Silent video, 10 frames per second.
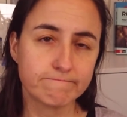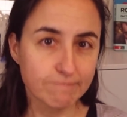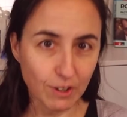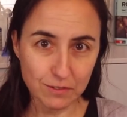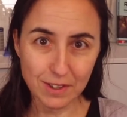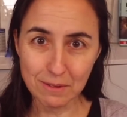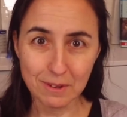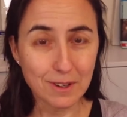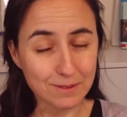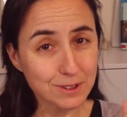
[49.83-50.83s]
Hopefully it will
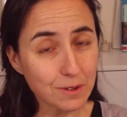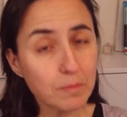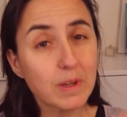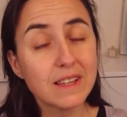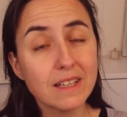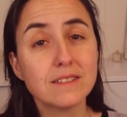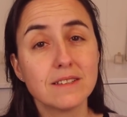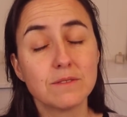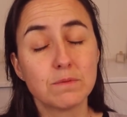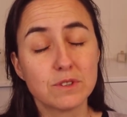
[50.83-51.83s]
come soon, but this
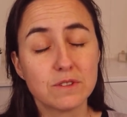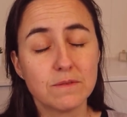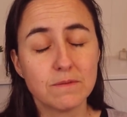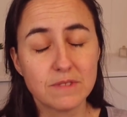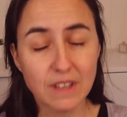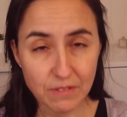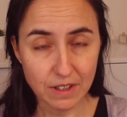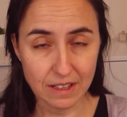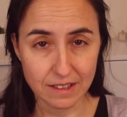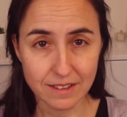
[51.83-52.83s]
was
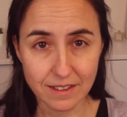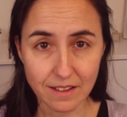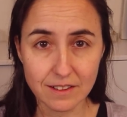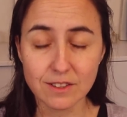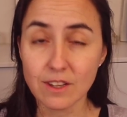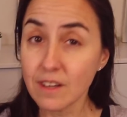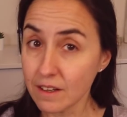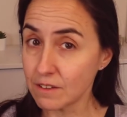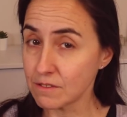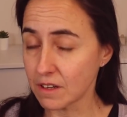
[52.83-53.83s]
definitely needed, so
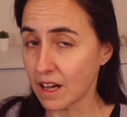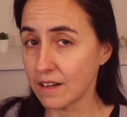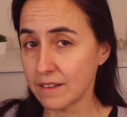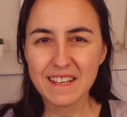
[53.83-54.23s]
thank you for that.